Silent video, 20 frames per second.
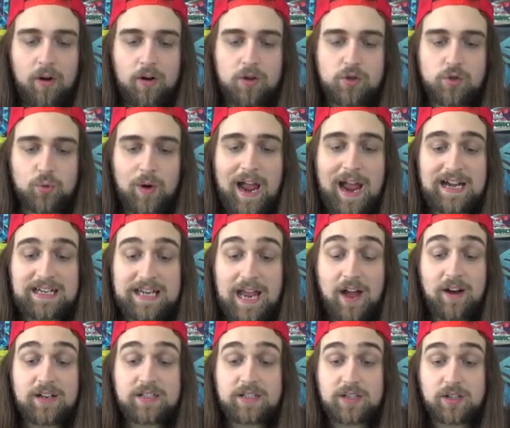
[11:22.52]
Dragged
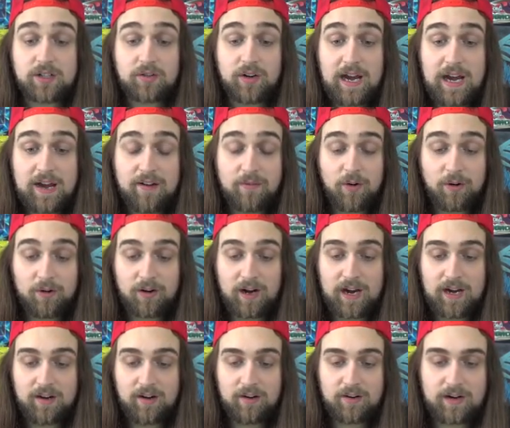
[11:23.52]
down into the grave. All
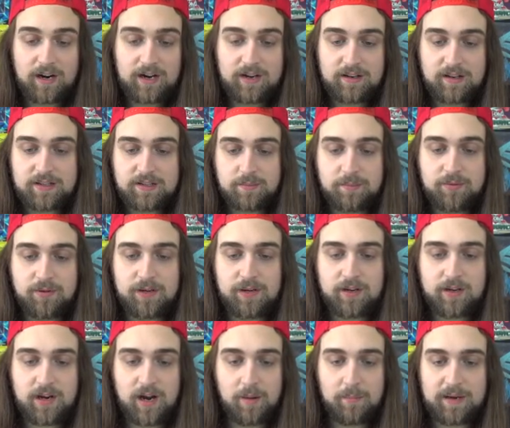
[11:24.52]
right, all right. That's a pretty
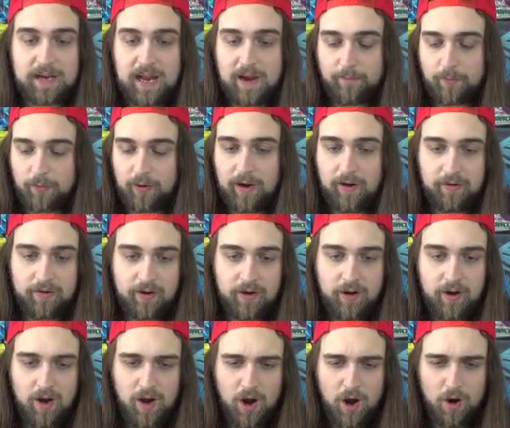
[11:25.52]
good comment to have around.
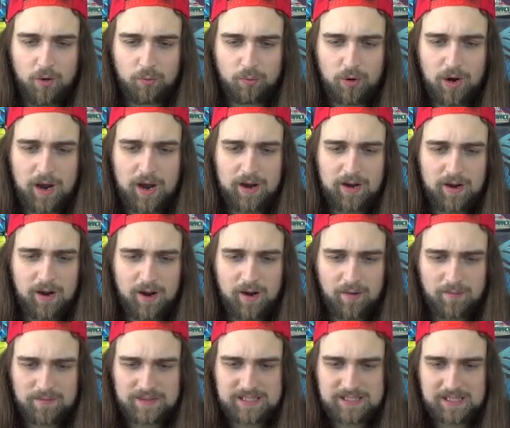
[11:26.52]
Uh, Rod
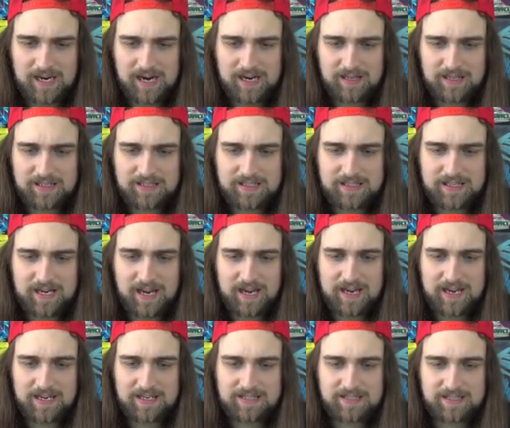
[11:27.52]
of Silence
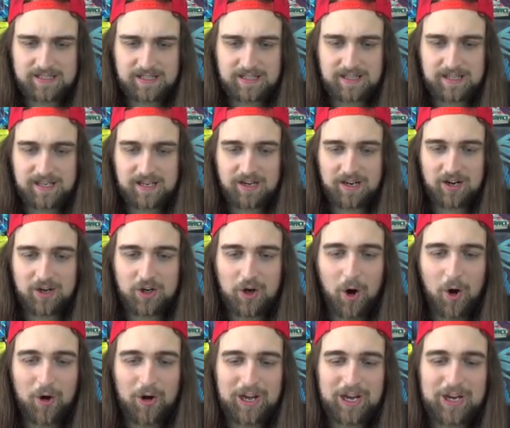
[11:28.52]
KS, and then
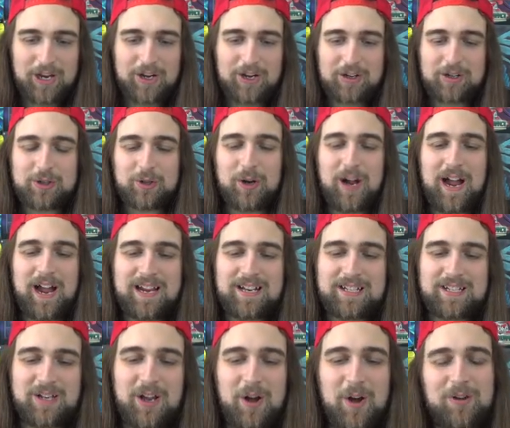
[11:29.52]
Guardian Tri
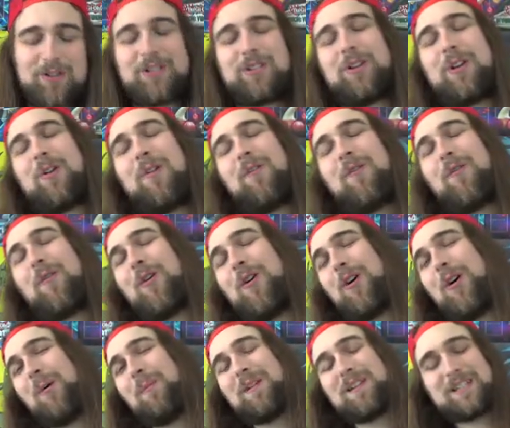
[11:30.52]
Snow. So no
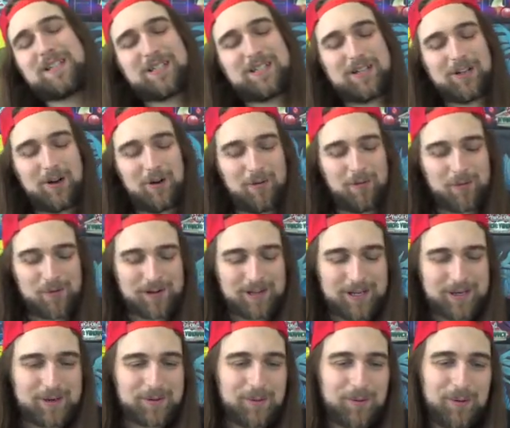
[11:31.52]
foil, but still
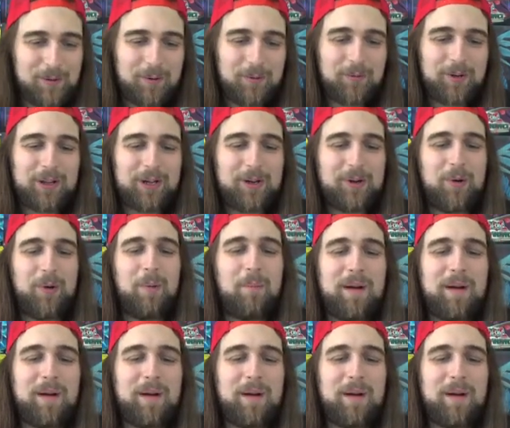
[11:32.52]
really cool, really cool.